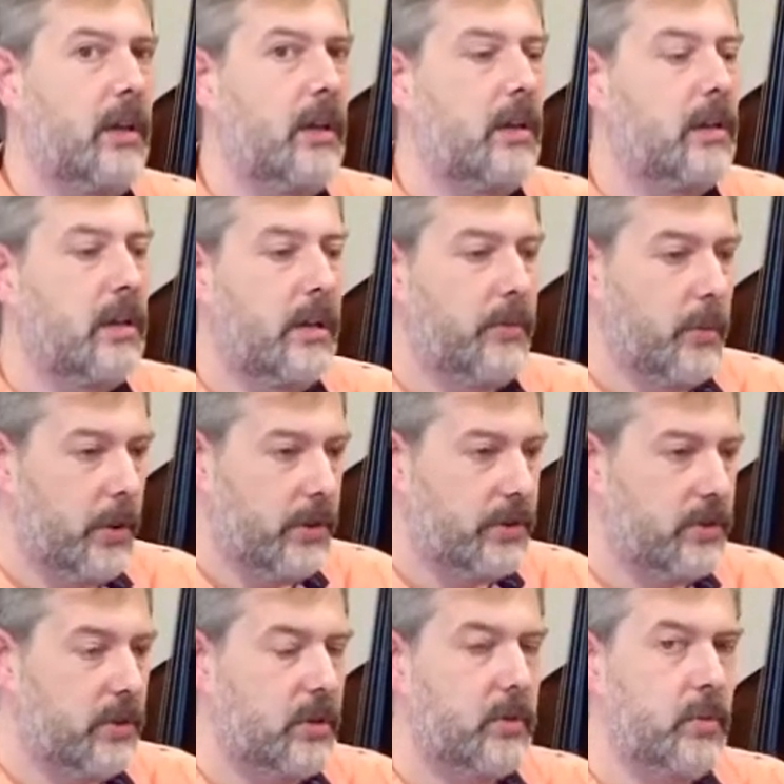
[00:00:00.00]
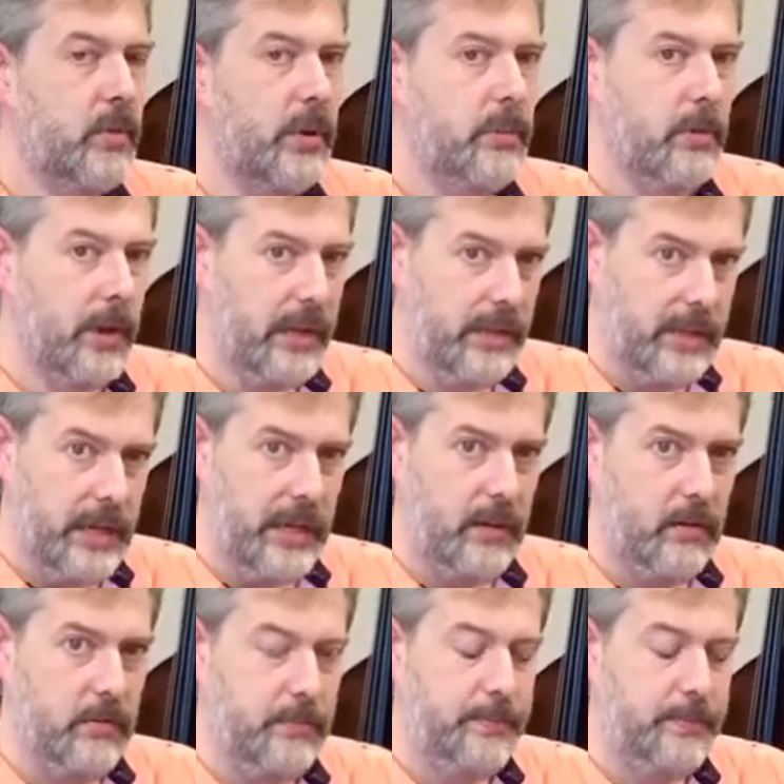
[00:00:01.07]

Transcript: If we're uncertain, we bring it down.